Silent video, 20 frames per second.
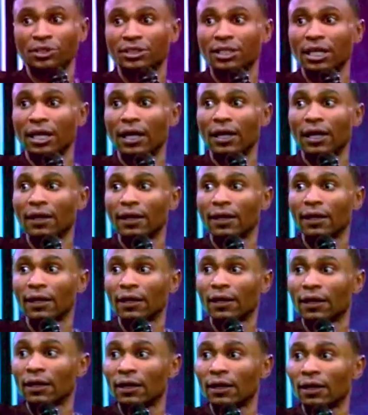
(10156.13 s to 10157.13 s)
is there?
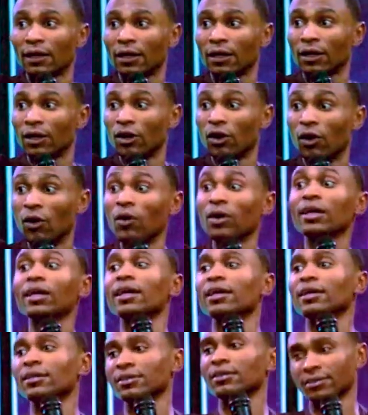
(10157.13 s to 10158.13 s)

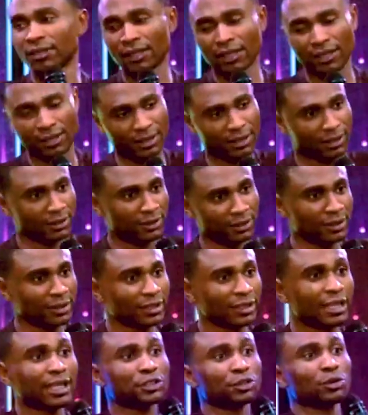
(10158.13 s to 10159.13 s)
Okay. Uh-huh.
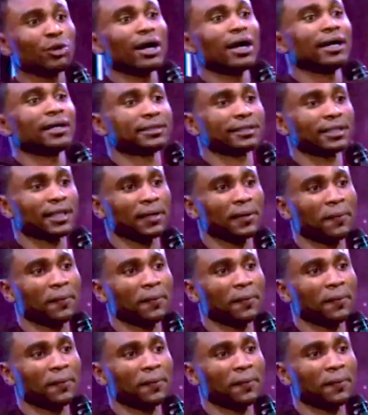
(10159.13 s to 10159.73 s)
Yes, go ahead, sir.